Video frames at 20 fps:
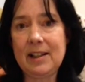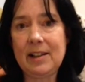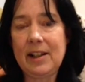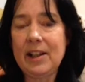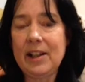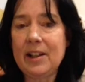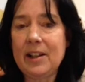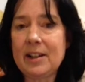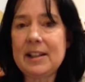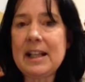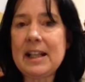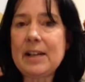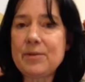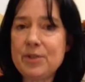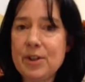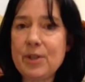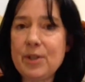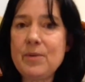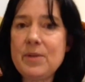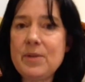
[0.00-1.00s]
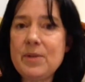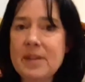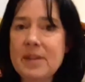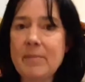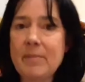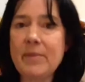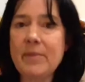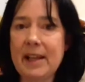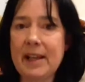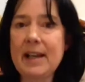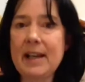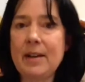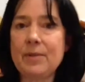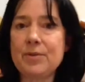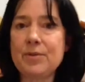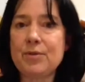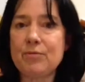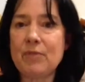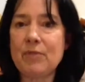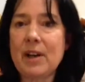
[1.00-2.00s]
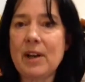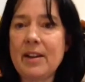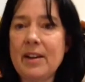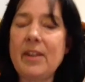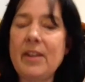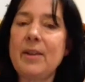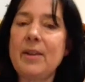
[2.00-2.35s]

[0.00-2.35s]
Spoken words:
They could now do something else rather